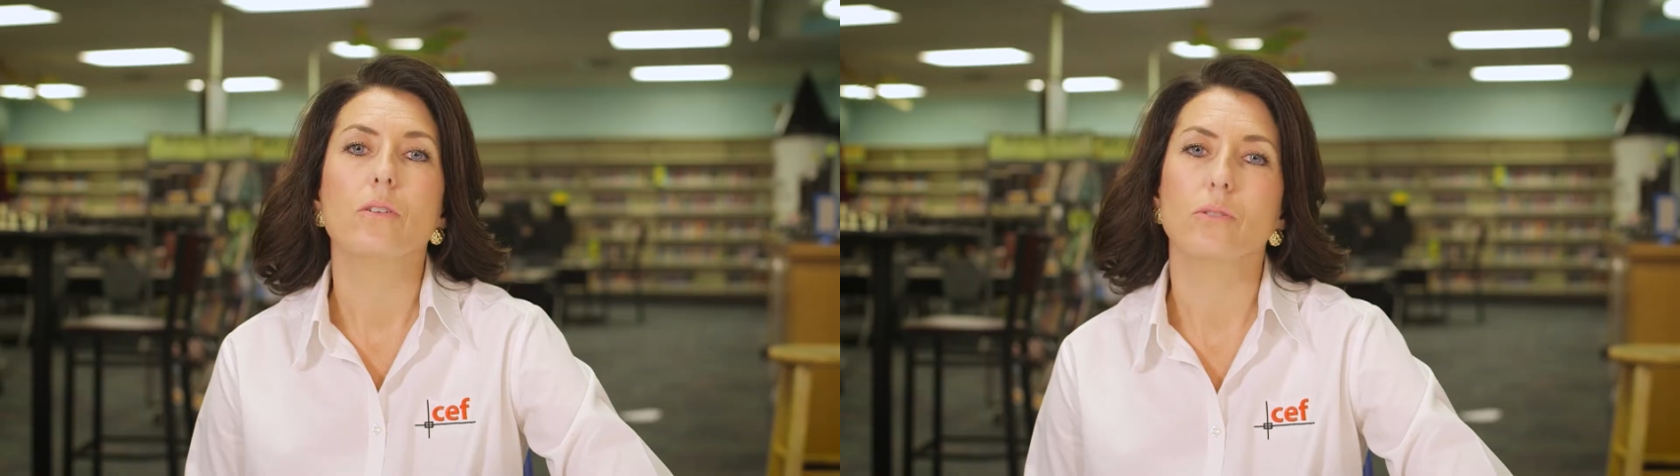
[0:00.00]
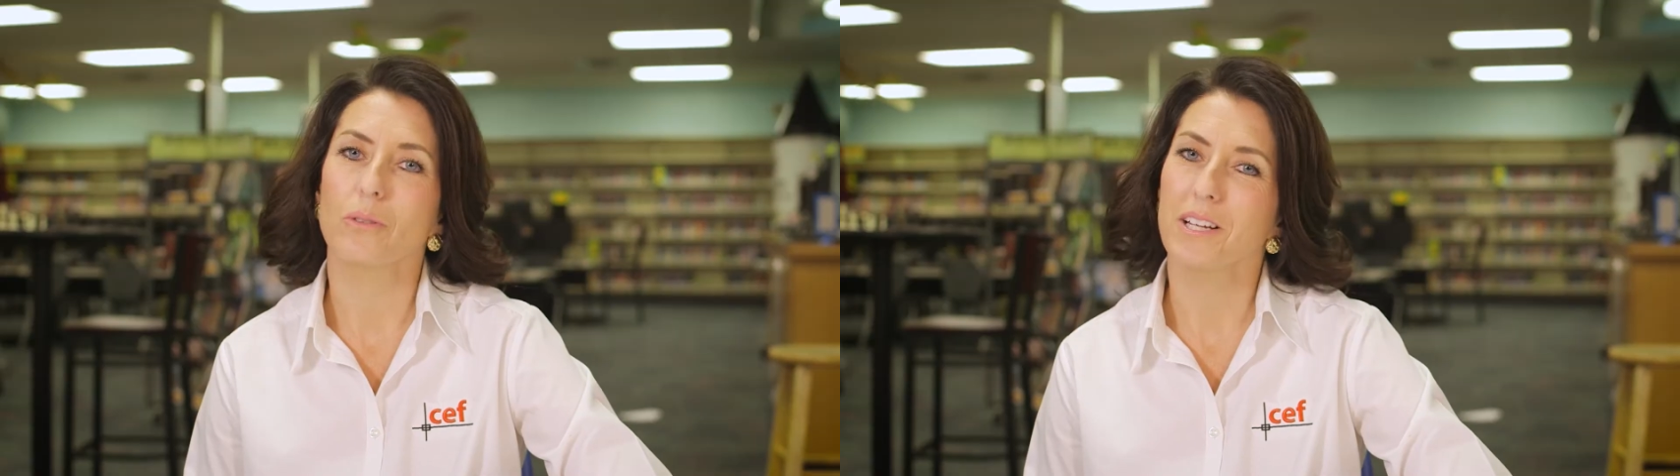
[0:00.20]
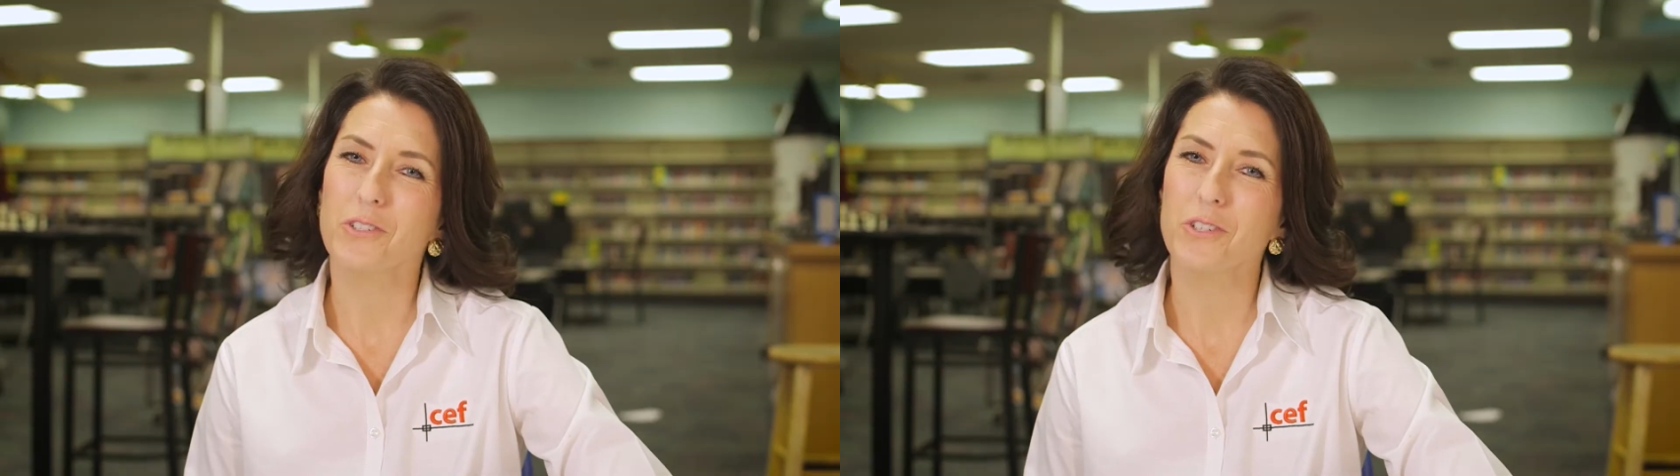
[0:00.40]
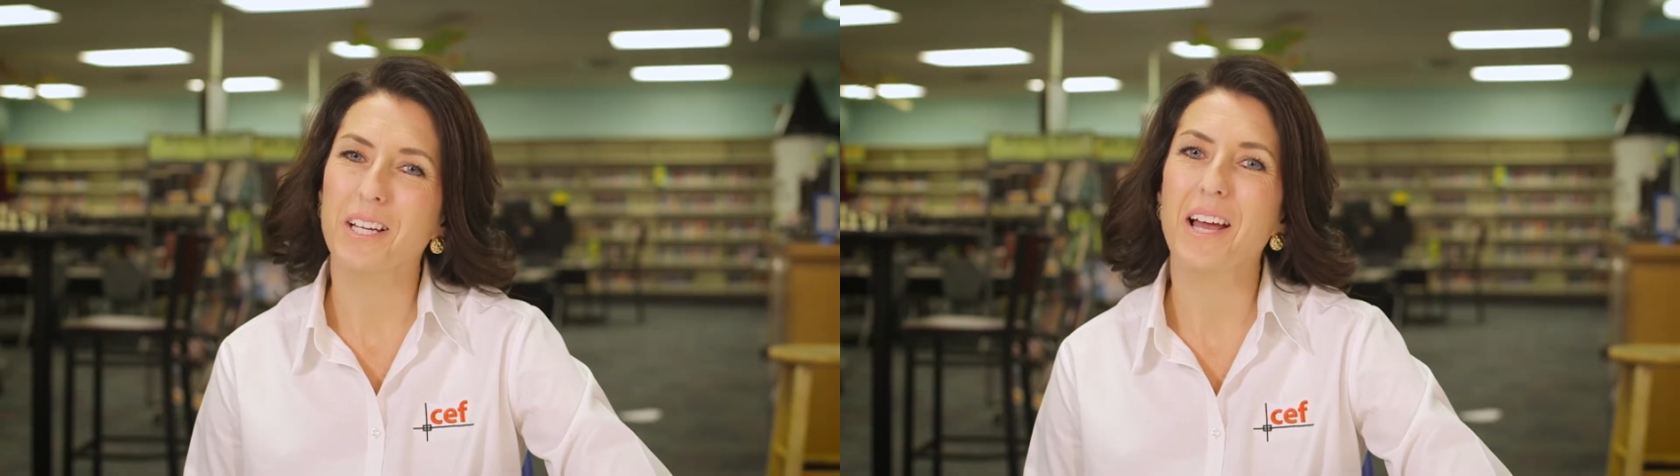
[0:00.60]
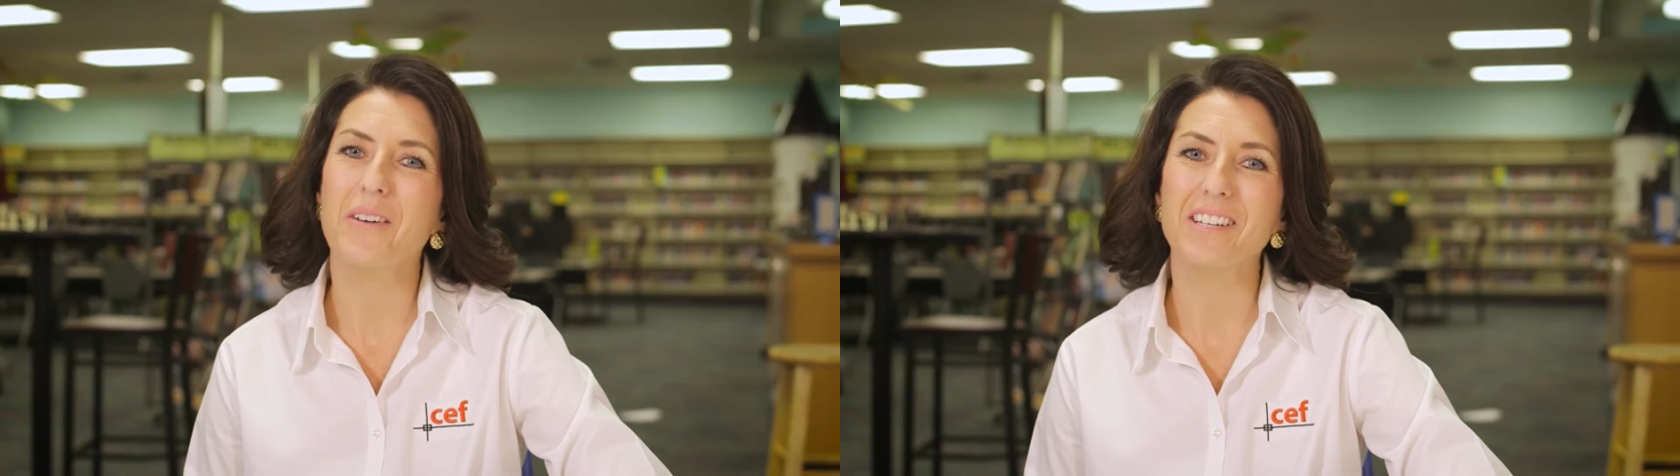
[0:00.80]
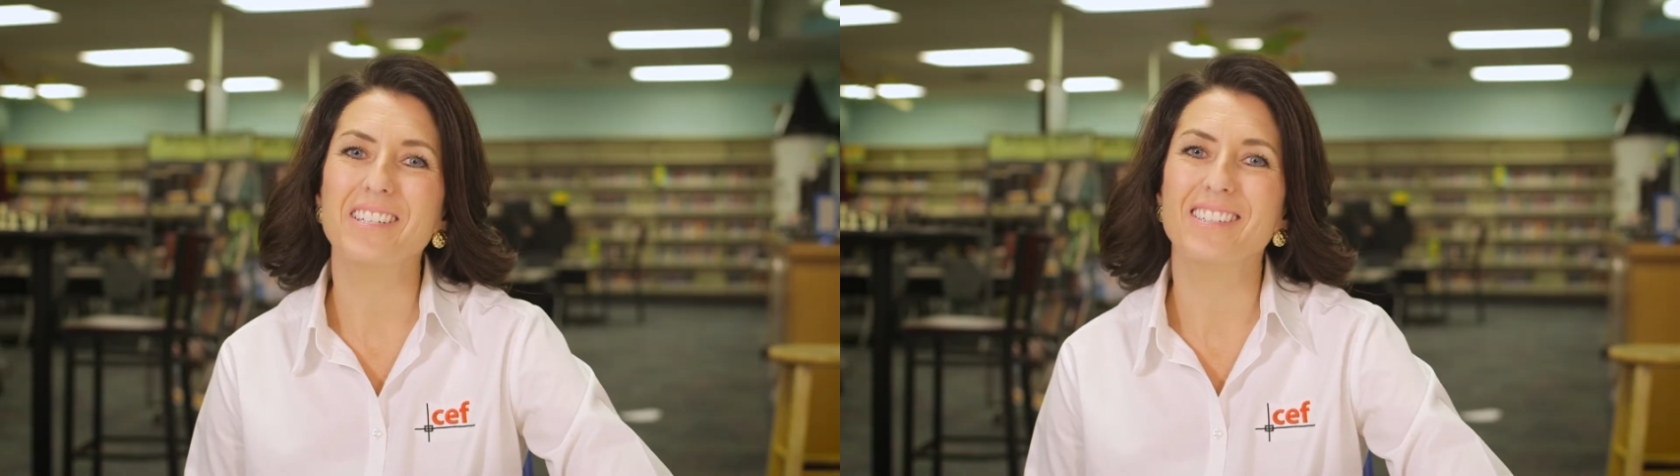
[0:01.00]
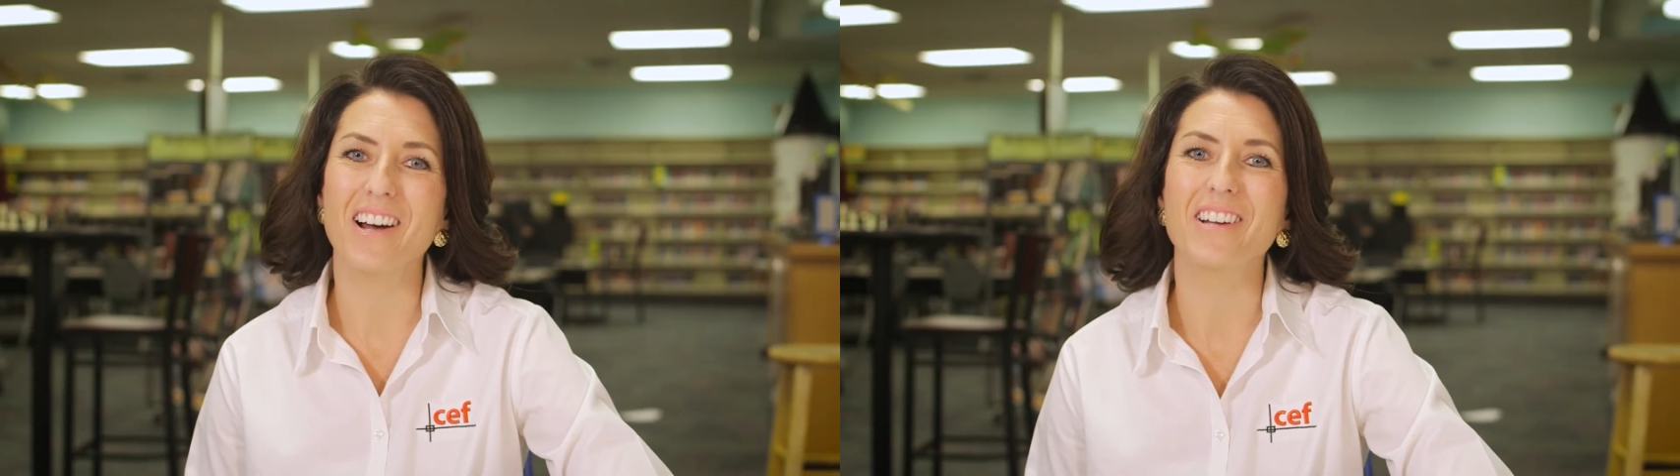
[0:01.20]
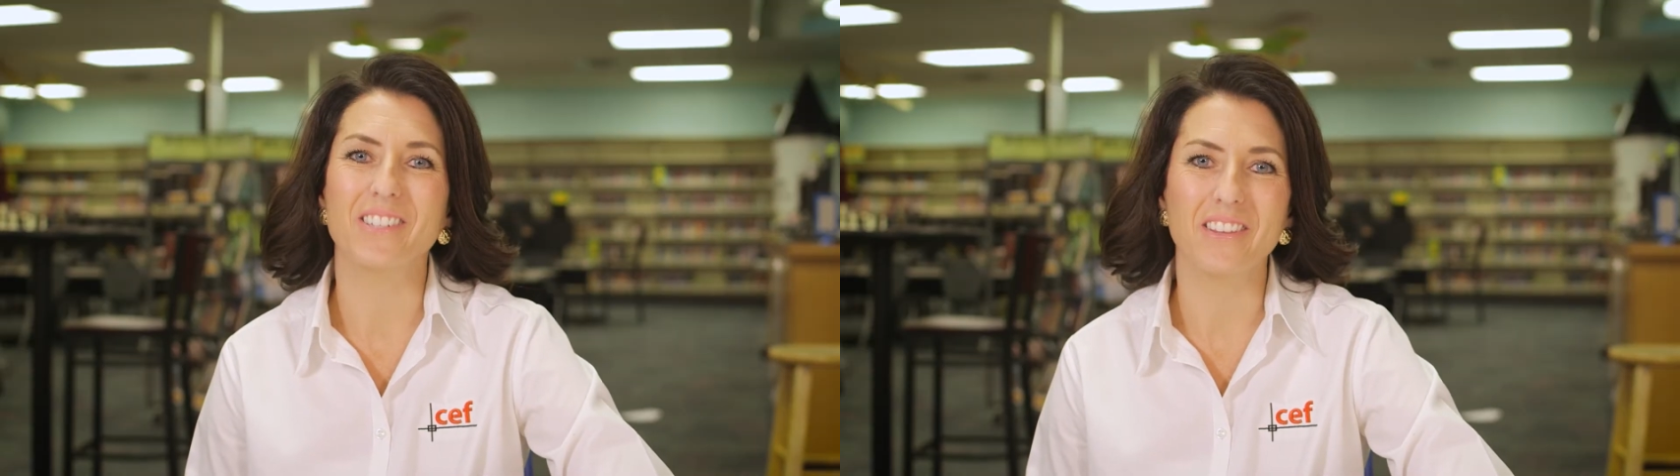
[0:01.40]
So let's check out the
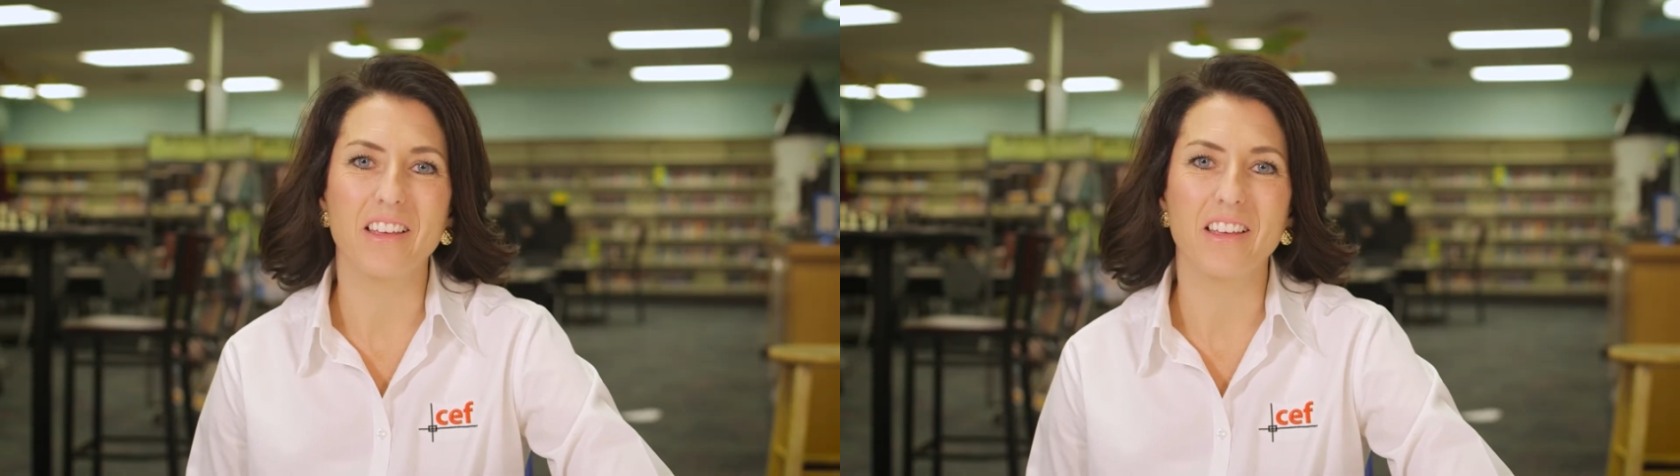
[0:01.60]
designs